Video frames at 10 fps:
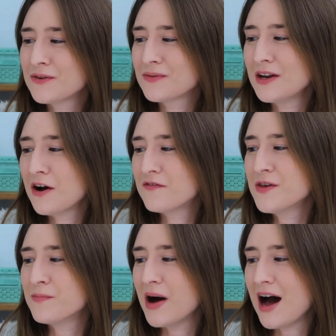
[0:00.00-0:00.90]
read off
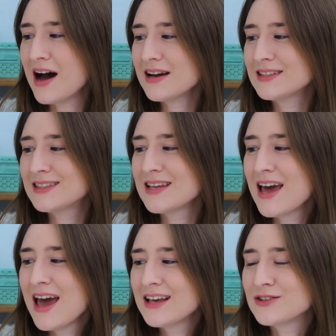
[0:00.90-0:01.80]
the box.
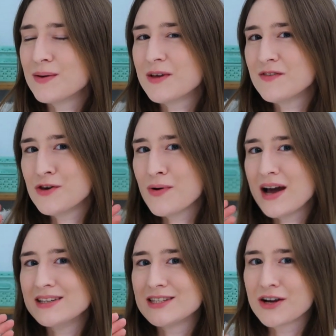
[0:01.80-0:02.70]
So I'm giving you
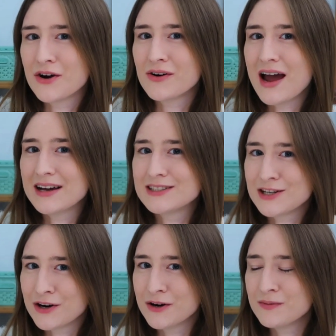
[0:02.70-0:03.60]
guys the correct
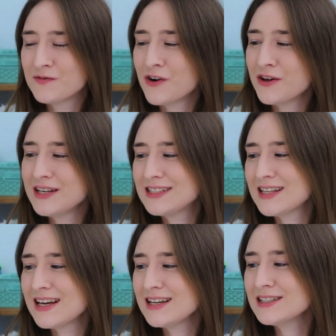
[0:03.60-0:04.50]
term for all these
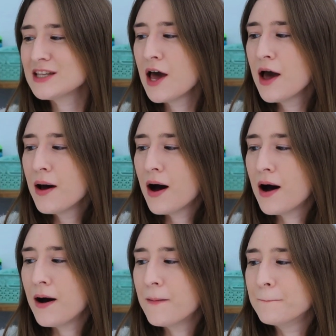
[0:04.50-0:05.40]
things.
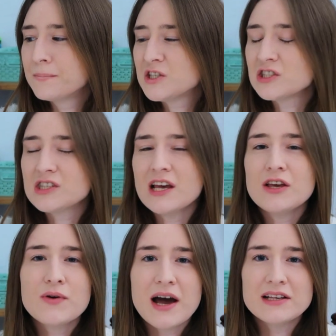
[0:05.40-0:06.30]
Just letting
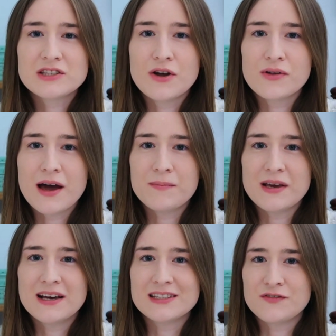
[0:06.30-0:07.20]
you guys know that,
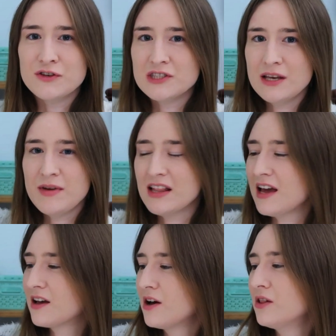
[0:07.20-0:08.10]
because if you see me
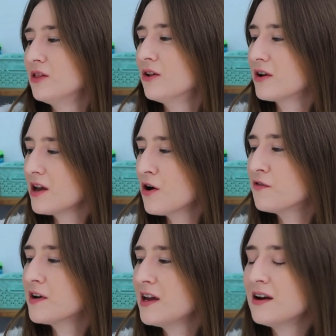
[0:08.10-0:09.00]
like looking
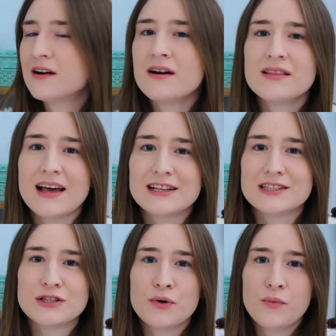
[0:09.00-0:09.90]
over here,
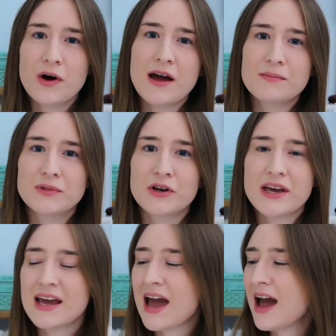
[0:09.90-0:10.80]
that's what I'm
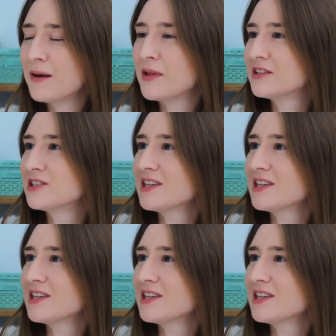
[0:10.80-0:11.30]
looking at. I'm not just